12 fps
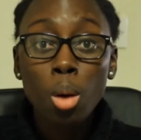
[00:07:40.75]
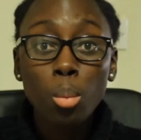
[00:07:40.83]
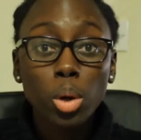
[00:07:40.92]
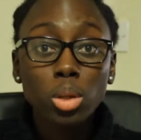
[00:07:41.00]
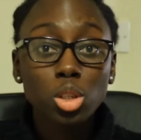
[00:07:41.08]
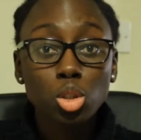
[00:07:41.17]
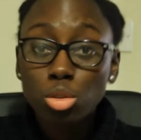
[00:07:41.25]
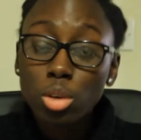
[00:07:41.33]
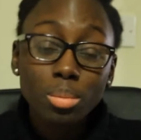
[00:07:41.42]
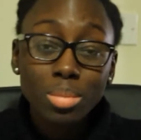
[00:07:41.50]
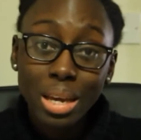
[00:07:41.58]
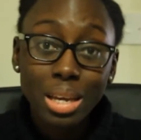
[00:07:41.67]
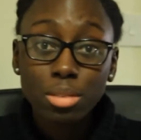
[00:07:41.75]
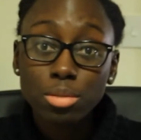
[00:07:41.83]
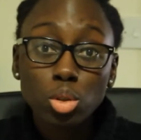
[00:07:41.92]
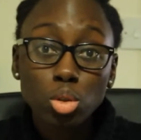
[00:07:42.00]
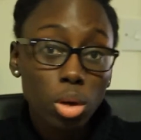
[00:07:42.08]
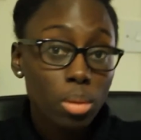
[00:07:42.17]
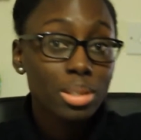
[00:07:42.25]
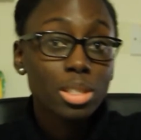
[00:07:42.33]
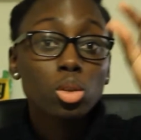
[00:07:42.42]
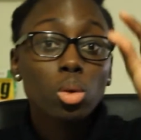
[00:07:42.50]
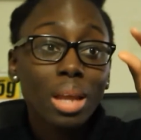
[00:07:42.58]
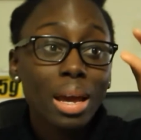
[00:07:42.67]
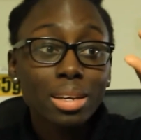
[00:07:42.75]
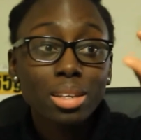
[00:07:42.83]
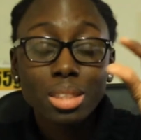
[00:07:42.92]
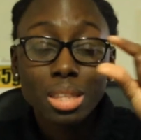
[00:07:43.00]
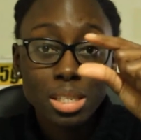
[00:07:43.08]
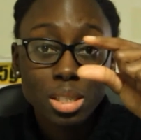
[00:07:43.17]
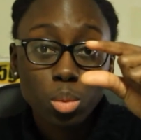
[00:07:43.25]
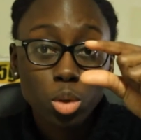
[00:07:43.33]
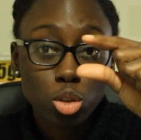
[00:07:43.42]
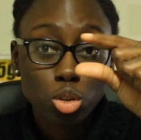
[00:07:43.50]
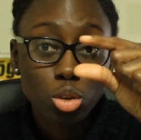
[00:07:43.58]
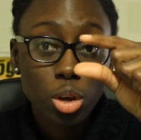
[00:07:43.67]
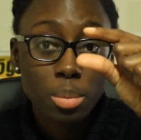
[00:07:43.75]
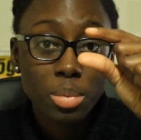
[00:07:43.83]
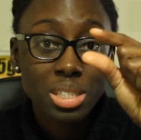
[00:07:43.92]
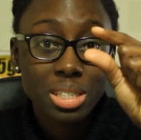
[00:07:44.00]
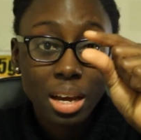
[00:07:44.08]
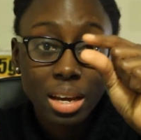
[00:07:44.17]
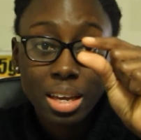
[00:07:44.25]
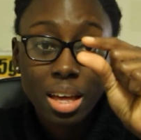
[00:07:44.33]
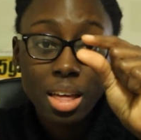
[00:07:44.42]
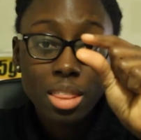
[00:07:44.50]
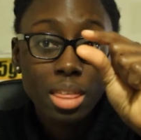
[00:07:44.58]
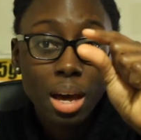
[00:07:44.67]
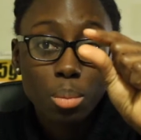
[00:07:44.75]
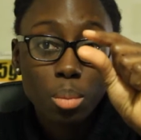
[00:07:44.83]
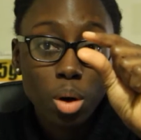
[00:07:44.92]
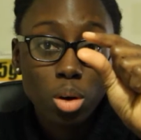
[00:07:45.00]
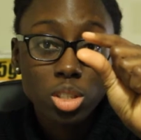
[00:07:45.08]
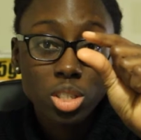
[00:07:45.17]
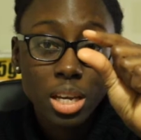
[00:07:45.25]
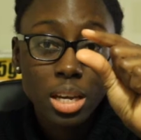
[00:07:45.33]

but the trim they even do, it's not like this much trim, it's like that much.